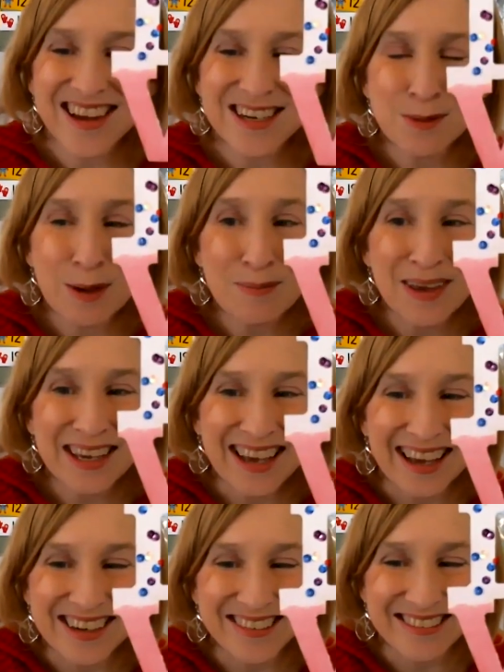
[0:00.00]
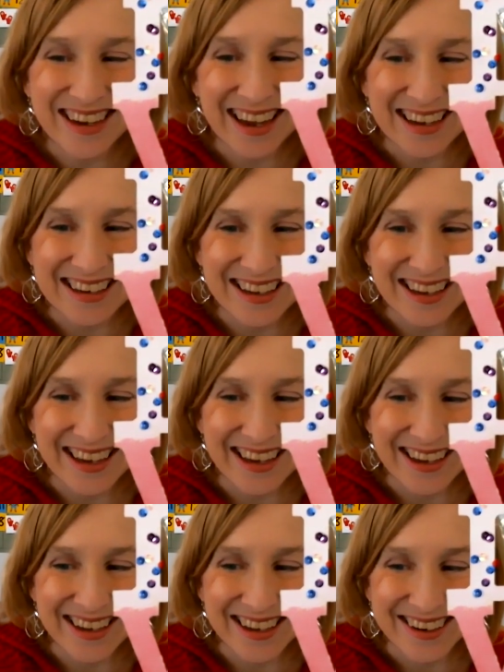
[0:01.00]
there's my pink I
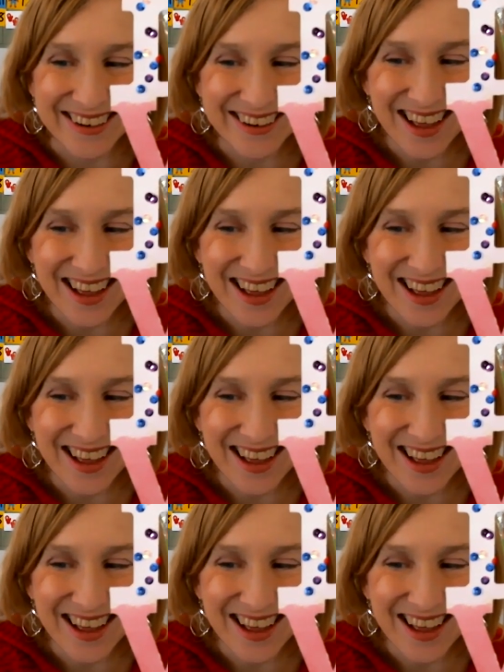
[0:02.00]
created.